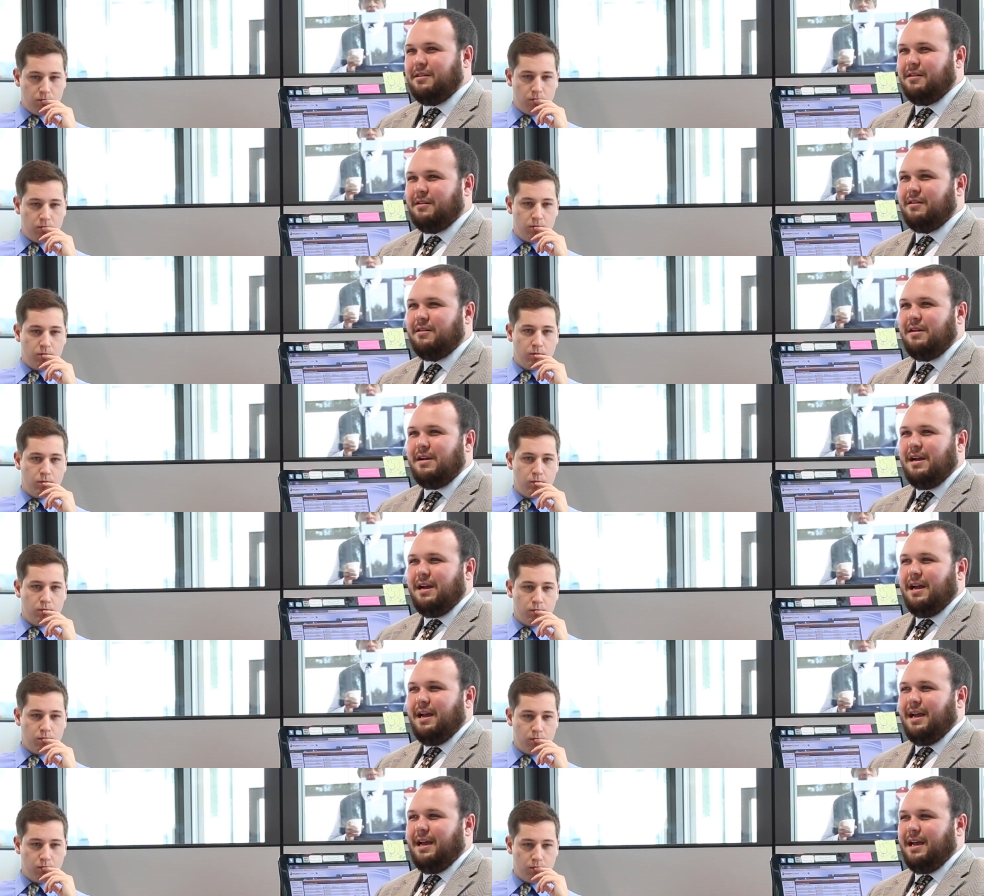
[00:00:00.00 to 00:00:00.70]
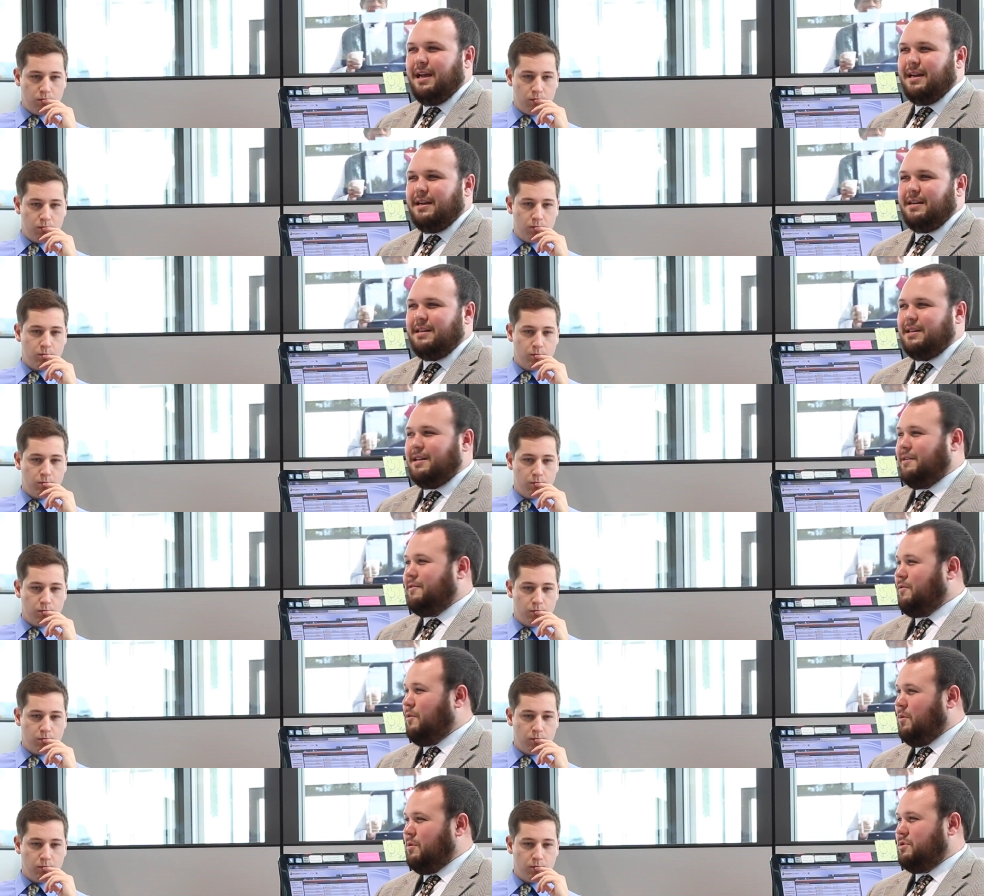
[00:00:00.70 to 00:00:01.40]
Speaker 1: there. And, and
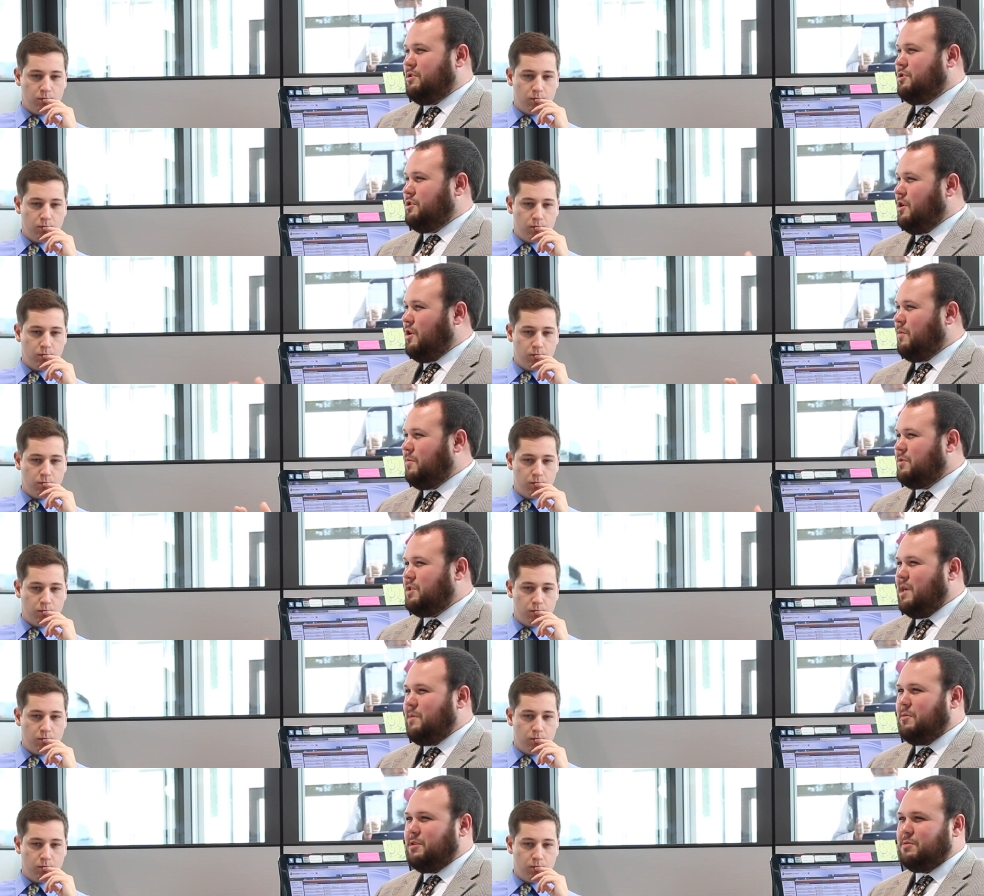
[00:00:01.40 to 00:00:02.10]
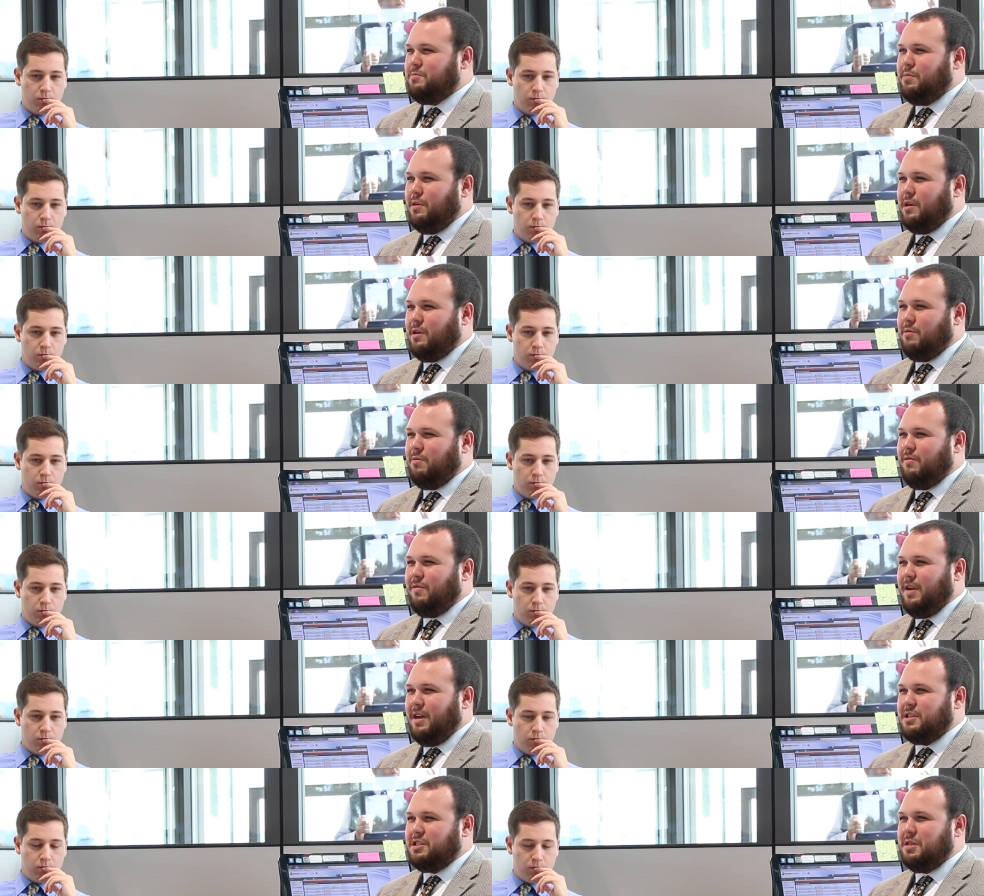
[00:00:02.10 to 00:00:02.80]
then of course the showroom's so much bigger,
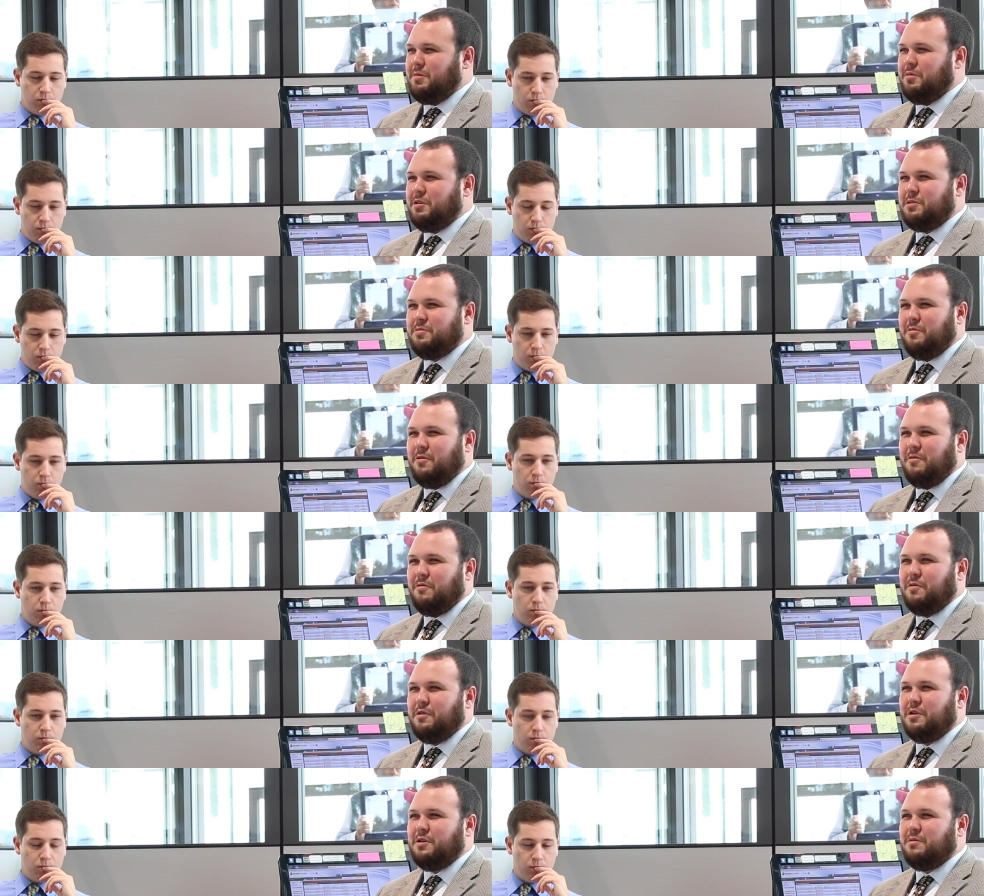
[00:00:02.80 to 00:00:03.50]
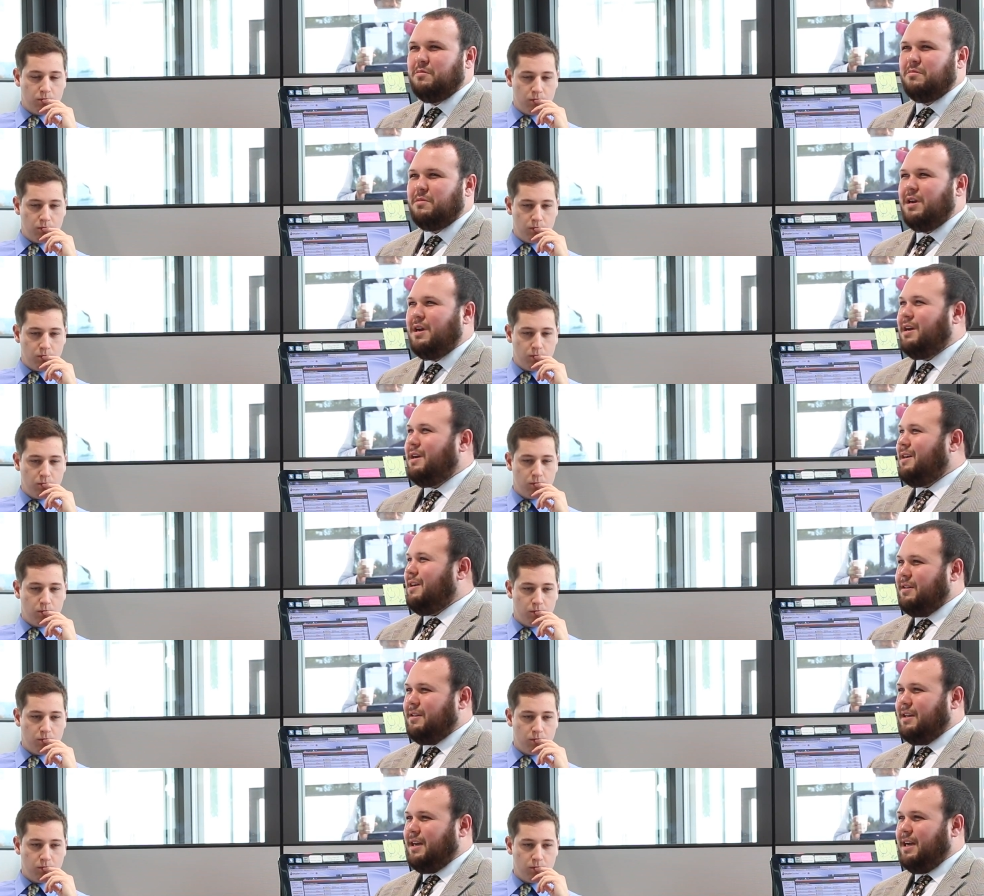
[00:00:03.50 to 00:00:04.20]
we've got so much more room.
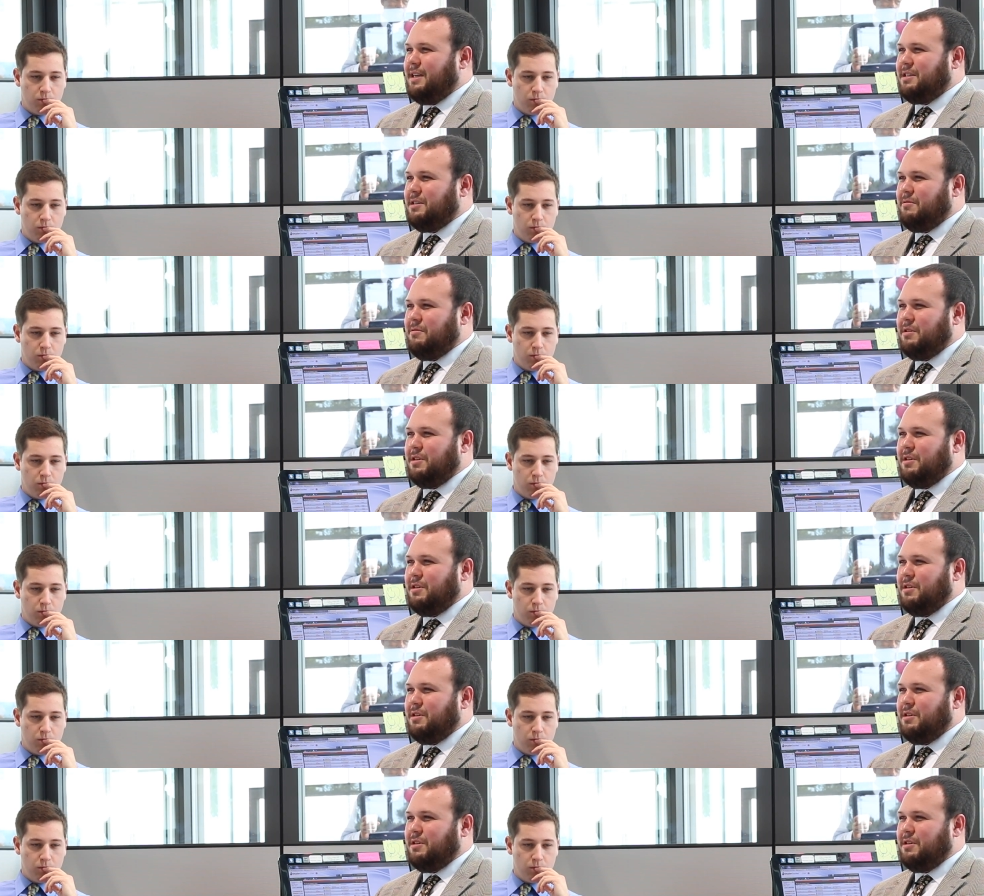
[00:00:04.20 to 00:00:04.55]
The guys did a